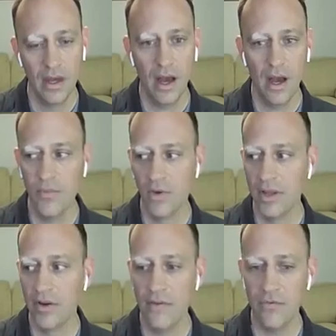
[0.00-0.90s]
I'm
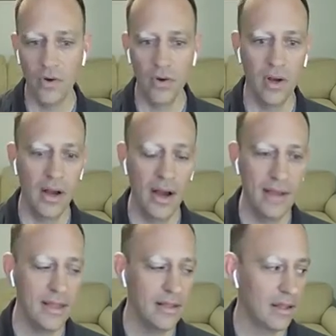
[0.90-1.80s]
really grateful. I
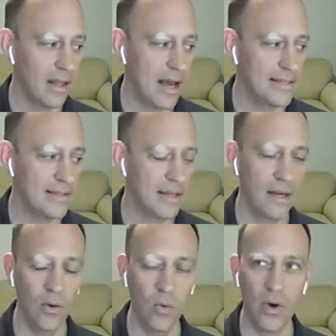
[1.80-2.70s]
think the last
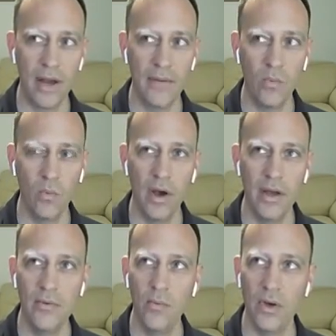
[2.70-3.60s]
award I
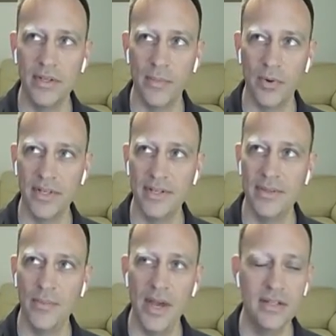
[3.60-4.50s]
won was a
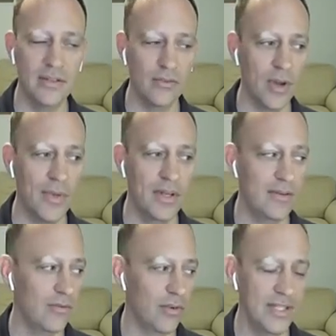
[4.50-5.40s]
participation
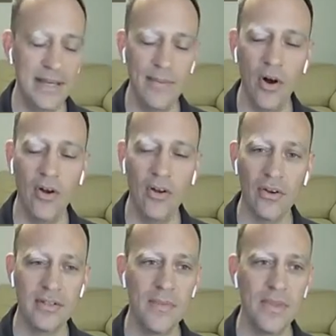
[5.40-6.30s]
ribbon for T-ball
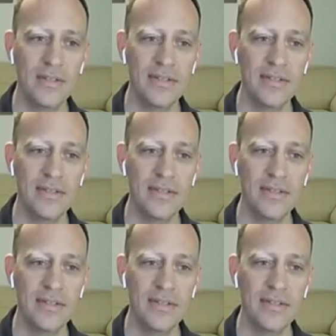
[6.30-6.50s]
or something.